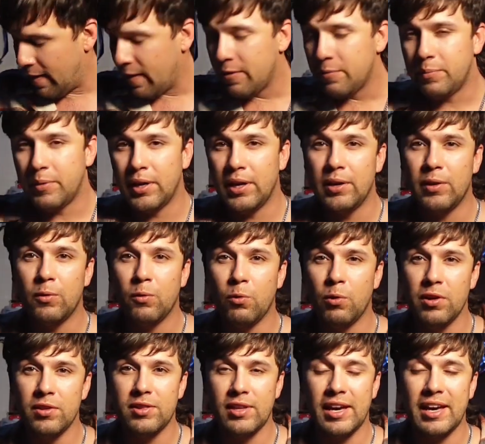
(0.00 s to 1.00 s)
But
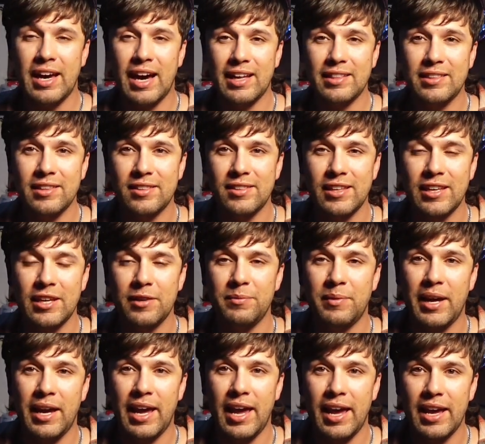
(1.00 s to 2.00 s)
once I got this thing in my
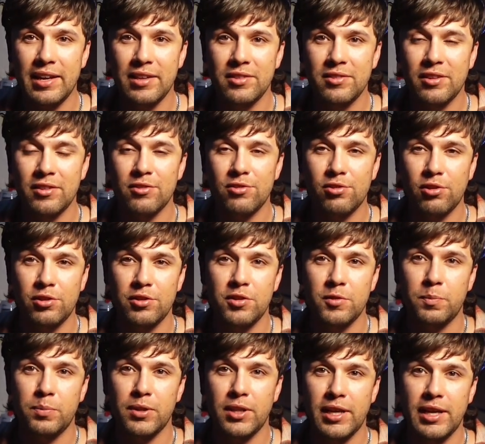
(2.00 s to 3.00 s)
hands and started to
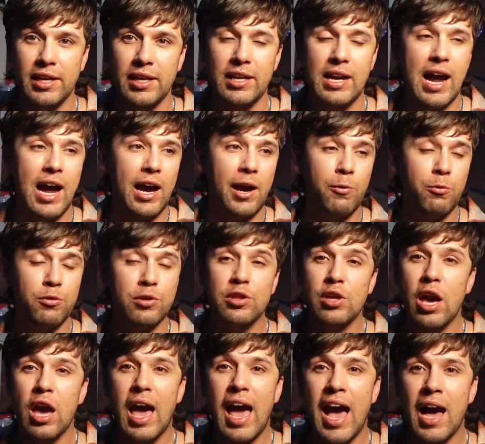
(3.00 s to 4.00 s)
play it, I was
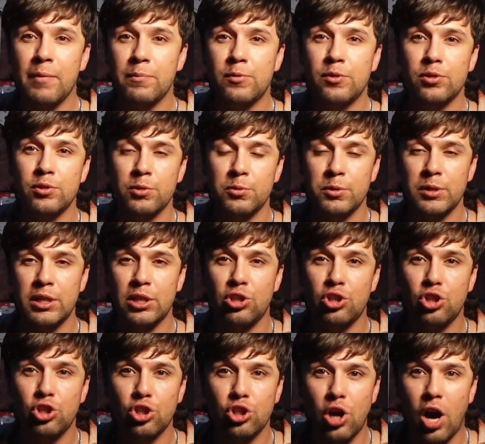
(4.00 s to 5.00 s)
absolutely
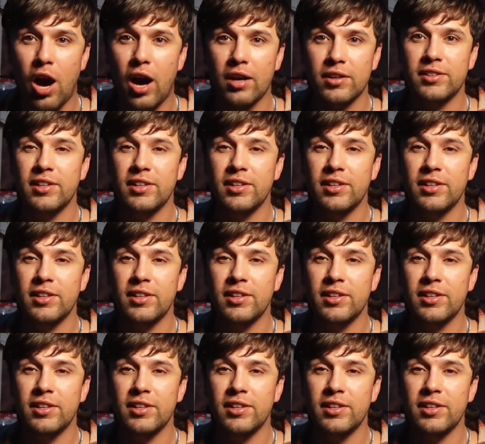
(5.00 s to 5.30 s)
shocked.